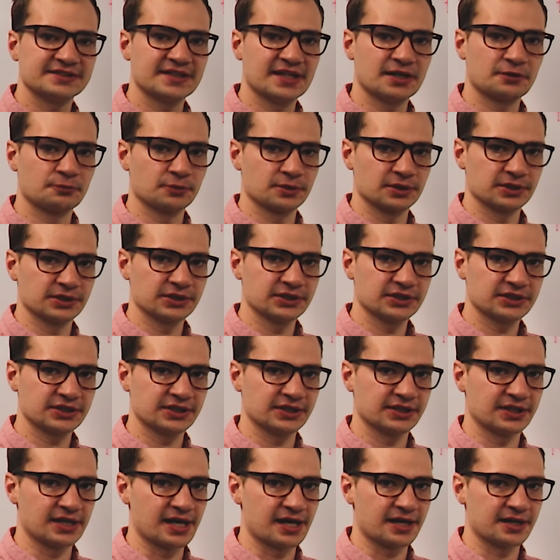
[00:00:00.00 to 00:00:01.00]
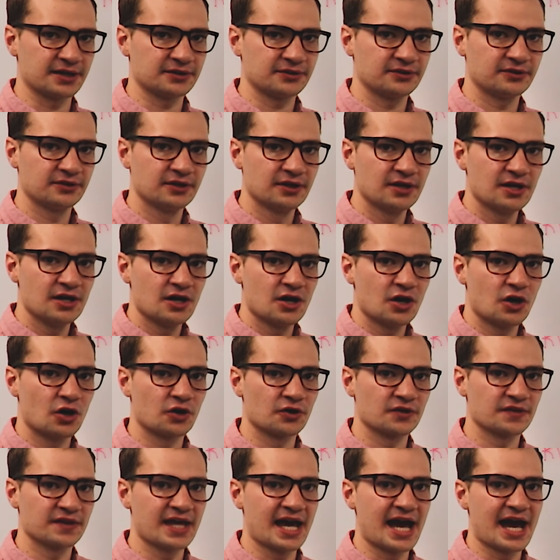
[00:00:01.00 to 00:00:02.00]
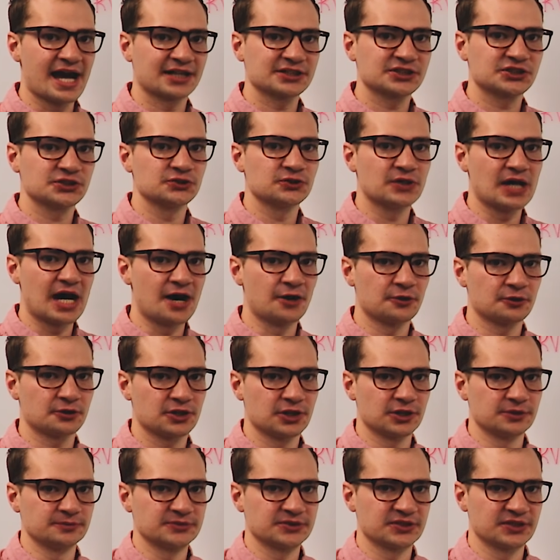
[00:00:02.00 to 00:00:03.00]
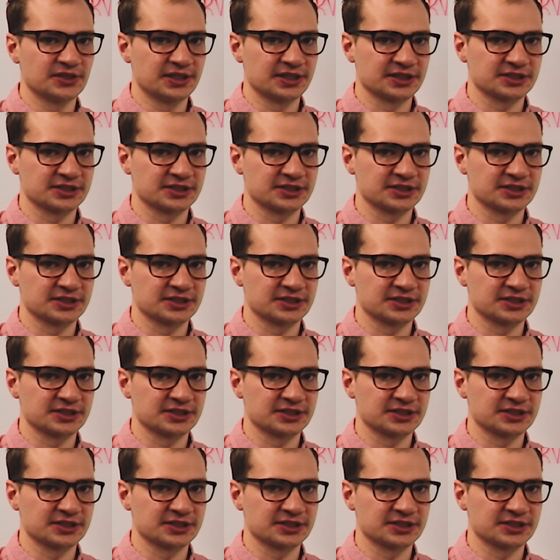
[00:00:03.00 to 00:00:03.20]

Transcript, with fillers: that we're looking at are the actual outcomes of the